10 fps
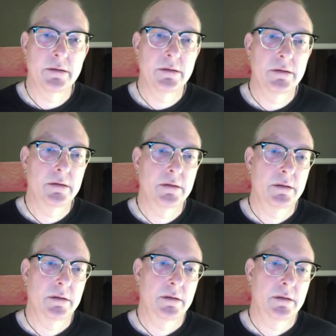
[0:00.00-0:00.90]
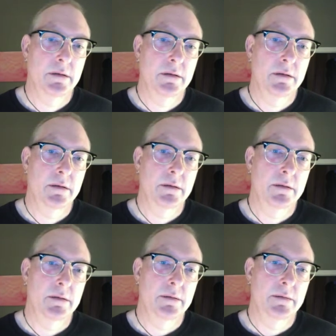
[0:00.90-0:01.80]

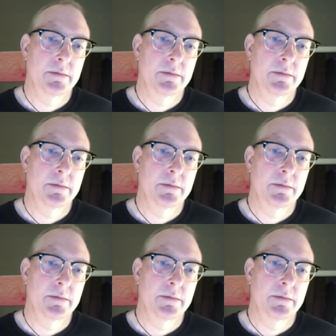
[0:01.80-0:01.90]
No one is speaking in this clip.